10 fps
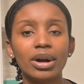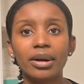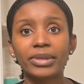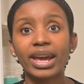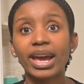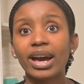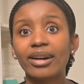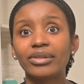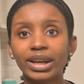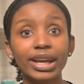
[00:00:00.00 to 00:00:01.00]
Um, they
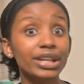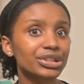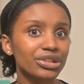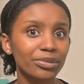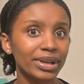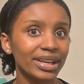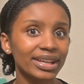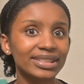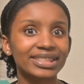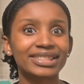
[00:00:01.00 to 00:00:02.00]
have um,
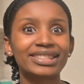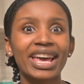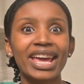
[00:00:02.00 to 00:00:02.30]
instruments.